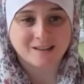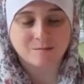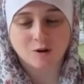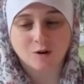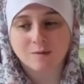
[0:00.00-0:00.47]
The
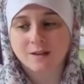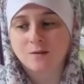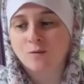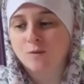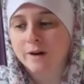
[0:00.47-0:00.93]
moment
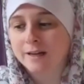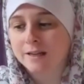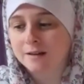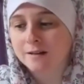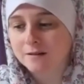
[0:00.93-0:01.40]

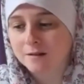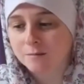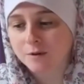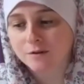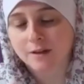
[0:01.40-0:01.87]
when the
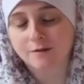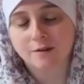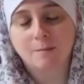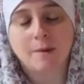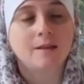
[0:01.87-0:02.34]
birth
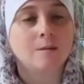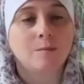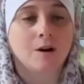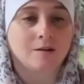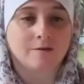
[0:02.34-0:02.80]
giver met the
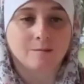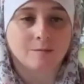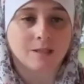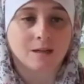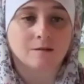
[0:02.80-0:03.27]
part of
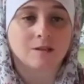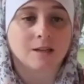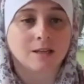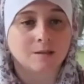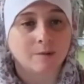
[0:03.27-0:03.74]
themselves
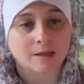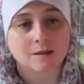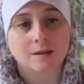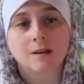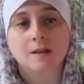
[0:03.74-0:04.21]
that has
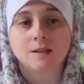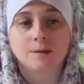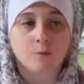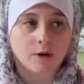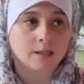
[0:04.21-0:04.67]
been
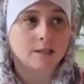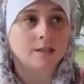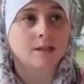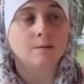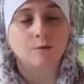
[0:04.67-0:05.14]

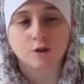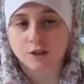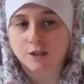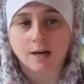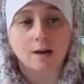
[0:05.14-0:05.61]
suppressed and
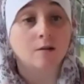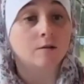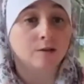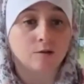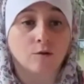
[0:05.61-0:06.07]
pushed down
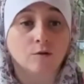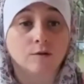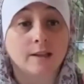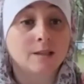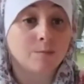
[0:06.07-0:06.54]
and
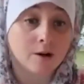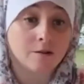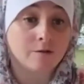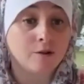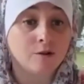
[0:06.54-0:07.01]
told, this part
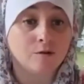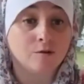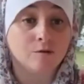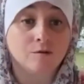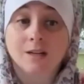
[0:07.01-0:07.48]
of
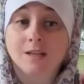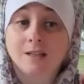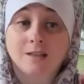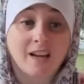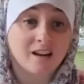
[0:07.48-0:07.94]
you
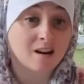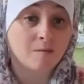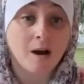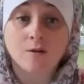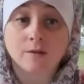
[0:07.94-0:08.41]
can't come
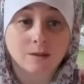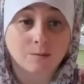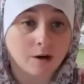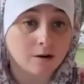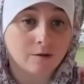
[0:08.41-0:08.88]
out, this
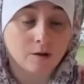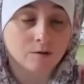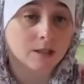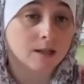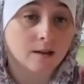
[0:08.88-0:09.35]
part of you is
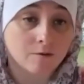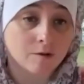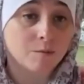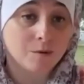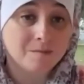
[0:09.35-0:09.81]

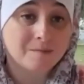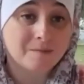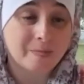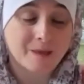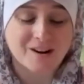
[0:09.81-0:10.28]
unlovable,
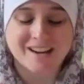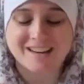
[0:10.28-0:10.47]
right?